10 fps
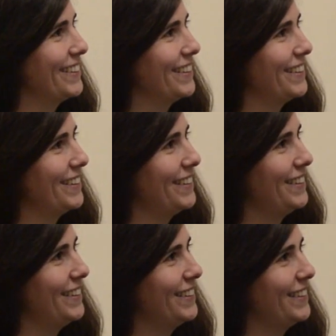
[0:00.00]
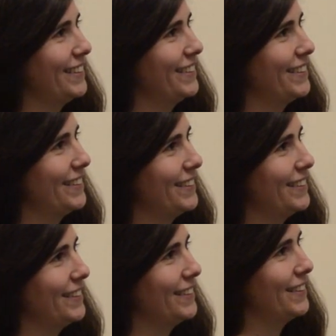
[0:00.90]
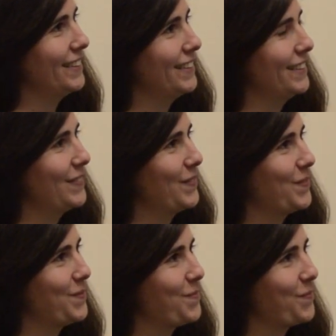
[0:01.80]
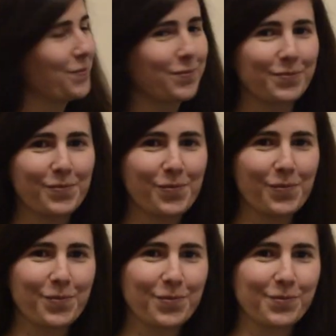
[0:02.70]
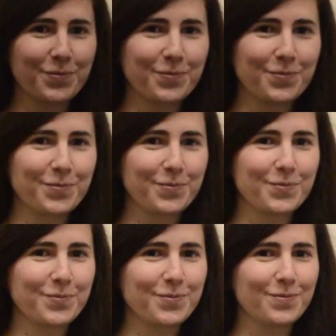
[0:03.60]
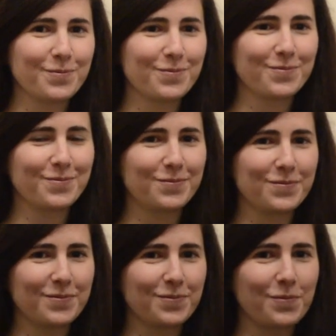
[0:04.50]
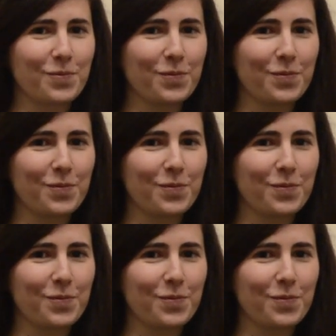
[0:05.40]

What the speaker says: (not speaking)